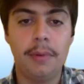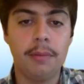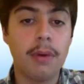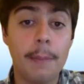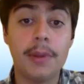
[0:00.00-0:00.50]

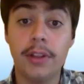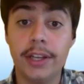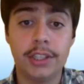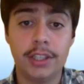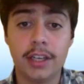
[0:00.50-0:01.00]

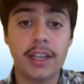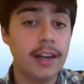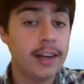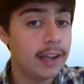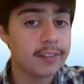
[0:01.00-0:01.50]
population in
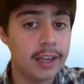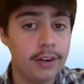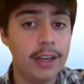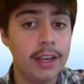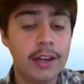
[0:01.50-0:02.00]
Kittitas
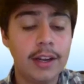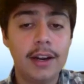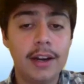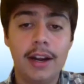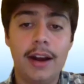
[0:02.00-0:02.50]
County
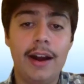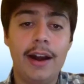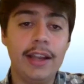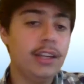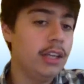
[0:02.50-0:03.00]

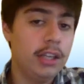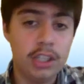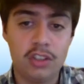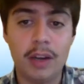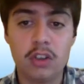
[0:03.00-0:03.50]
and
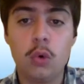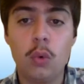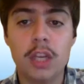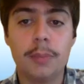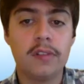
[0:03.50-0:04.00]
just about
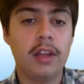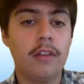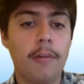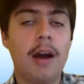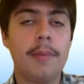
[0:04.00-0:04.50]
20% of
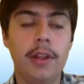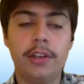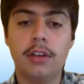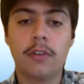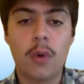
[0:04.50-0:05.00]
the
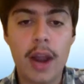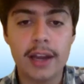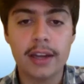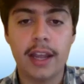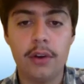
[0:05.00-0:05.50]
population of
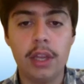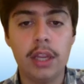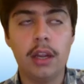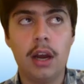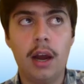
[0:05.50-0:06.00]
Grant
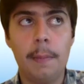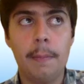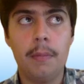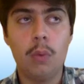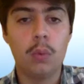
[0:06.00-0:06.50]
County
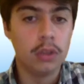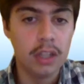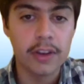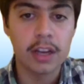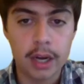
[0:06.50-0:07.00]
were
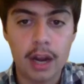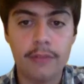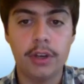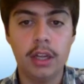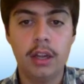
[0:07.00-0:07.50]
living in
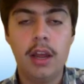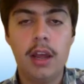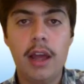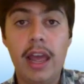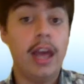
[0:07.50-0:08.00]
poverty.
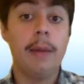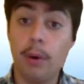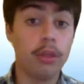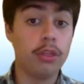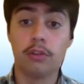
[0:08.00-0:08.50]

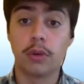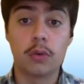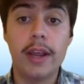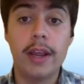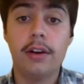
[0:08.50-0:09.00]
Both of those were
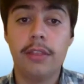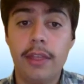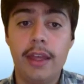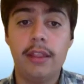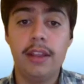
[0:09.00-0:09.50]
greater
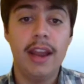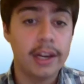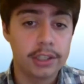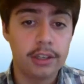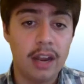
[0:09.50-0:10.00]
than the
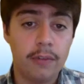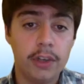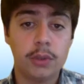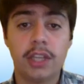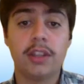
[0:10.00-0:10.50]
national
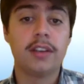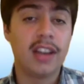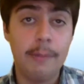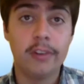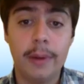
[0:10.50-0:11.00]
average, which at the
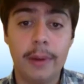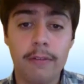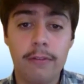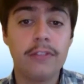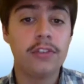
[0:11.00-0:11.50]
time was about
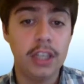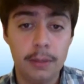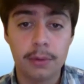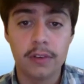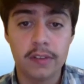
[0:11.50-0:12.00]

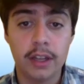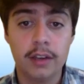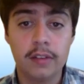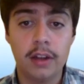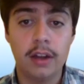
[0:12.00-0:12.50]

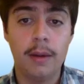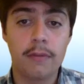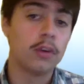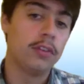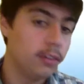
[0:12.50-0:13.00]
15%. Of
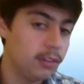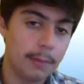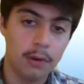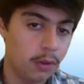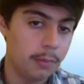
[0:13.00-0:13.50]
course, those
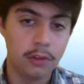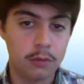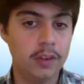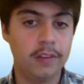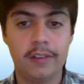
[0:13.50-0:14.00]
numbers were the most
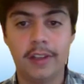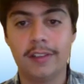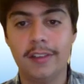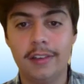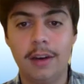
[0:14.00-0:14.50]
recent
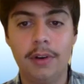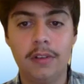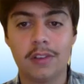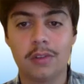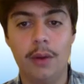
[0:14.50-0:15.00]
census numbers.
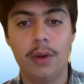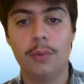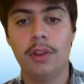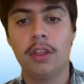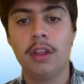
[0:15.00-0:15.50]
So that's what I went with.